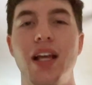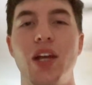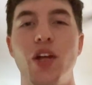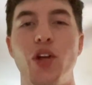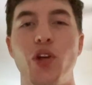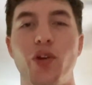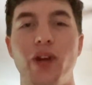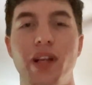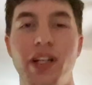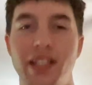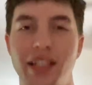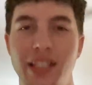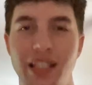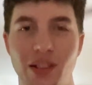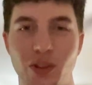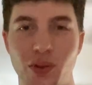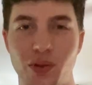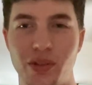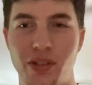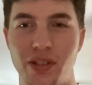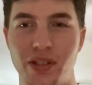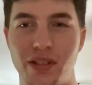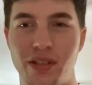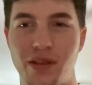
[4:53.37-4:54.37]
create an
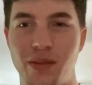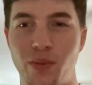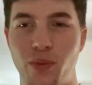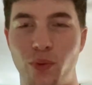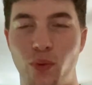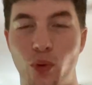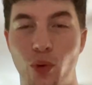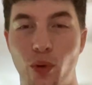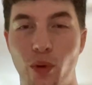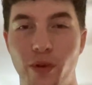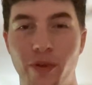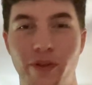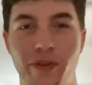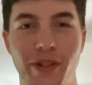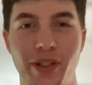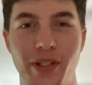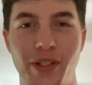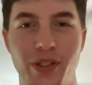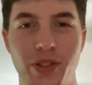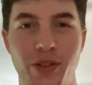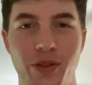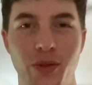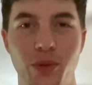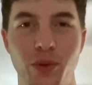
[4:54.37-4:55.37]
ecosystem for
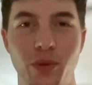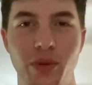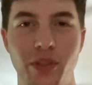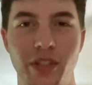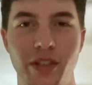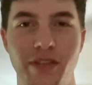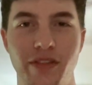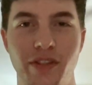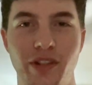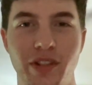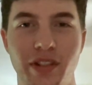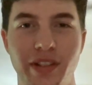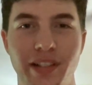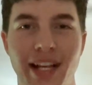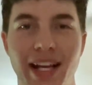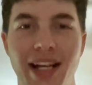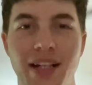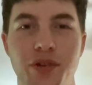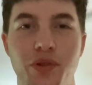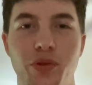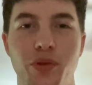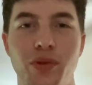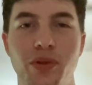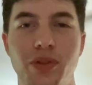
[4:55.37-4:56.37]
fish to live their
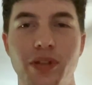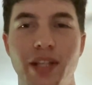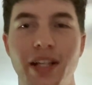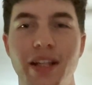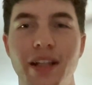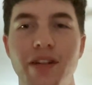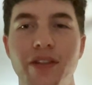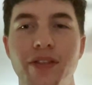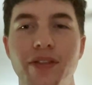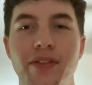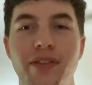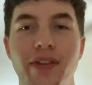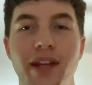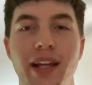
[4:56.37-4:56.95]
natural life